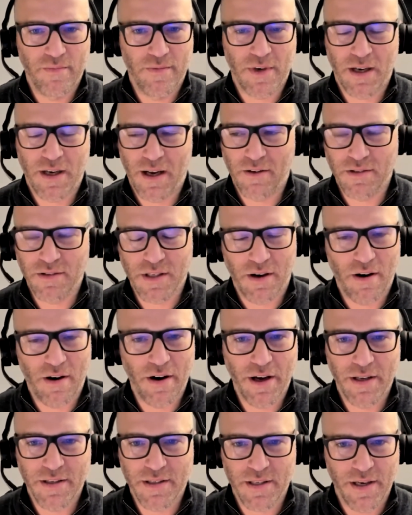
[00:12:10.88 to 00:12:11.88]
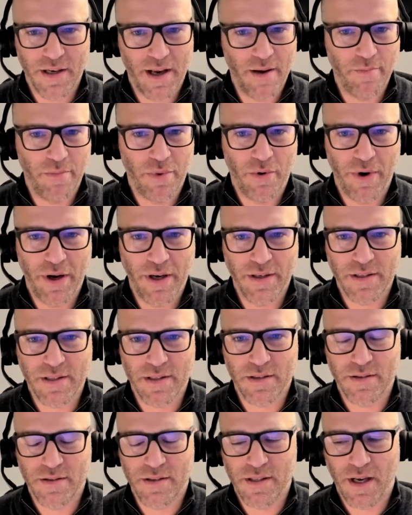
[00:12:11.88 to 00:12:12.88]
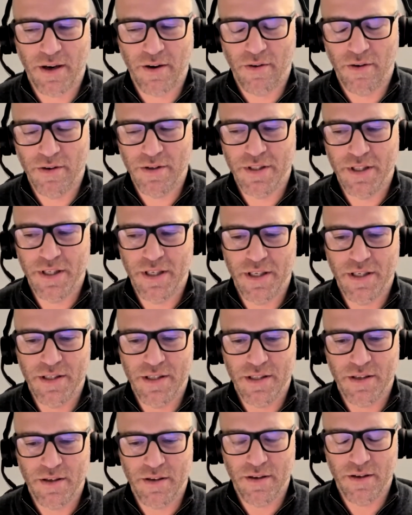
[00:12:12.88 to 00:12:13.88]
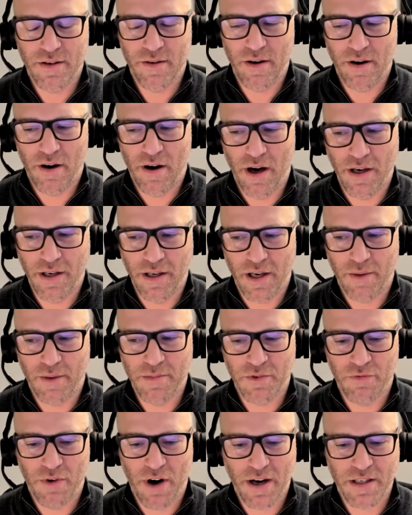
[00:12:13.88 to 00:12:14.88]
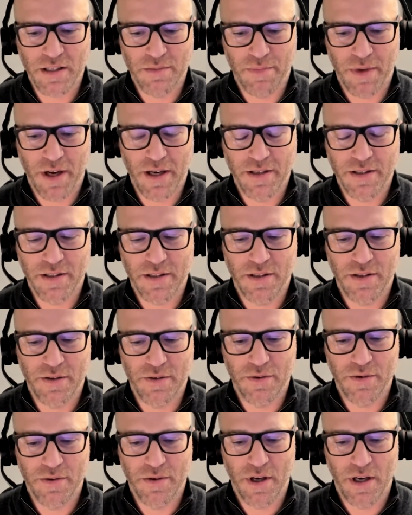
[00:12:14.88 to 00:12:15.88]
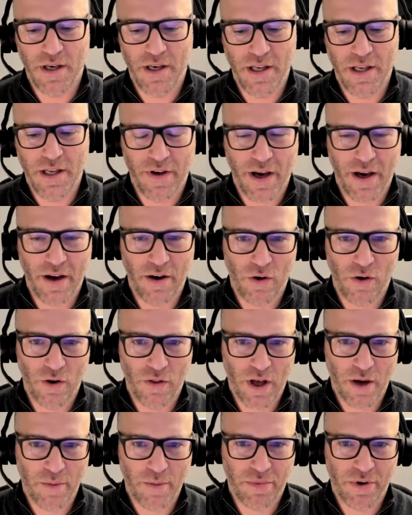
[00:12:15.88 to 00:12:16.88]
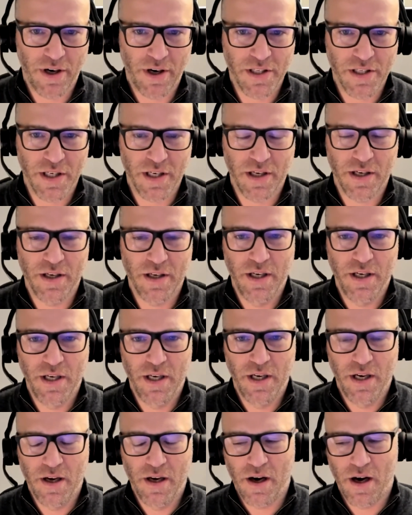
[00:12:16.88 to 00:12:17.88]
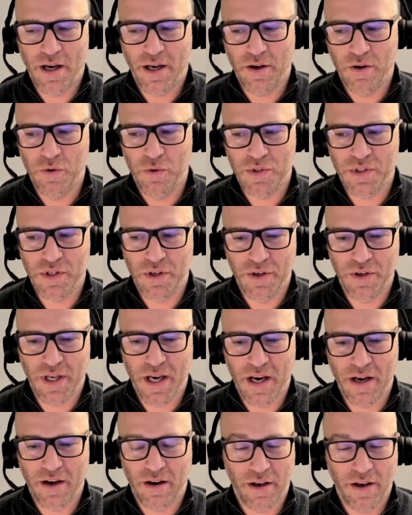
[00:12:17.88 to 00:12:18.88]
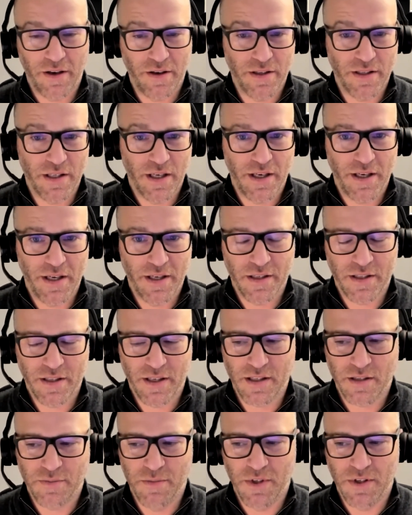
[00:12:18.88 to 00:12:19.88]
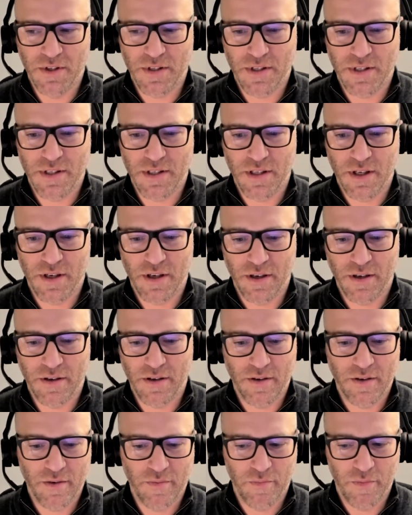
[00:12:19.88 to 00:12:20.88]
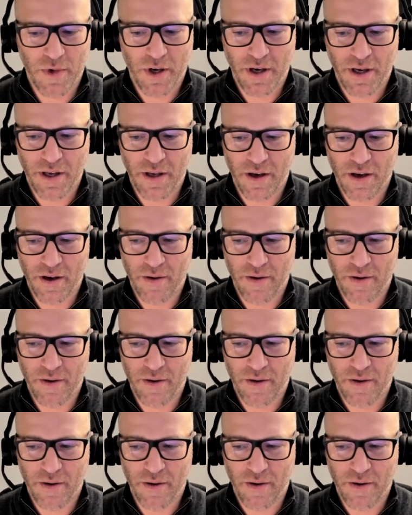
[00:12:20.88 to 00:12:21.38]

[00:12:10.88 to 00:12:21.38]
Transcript: cloud targets and endpoints and technologies. I can come to Rackspace to alleviate a lot of that pressure. I can also get, like you said, the assessments done, my